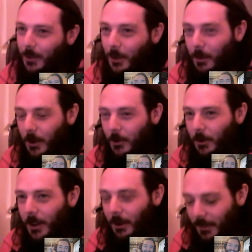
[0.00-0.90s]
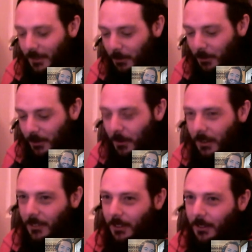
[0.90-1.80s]
we all know that Tim Sherwood
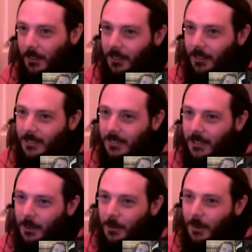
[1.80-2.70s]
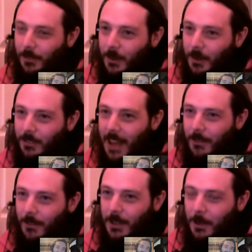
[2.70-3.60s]
is a gooner, so if there was
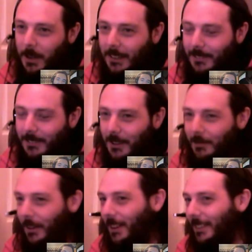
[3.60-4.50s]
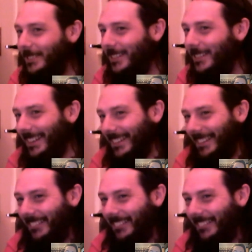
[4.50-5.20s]
ever going to be any slight advantage, you'd like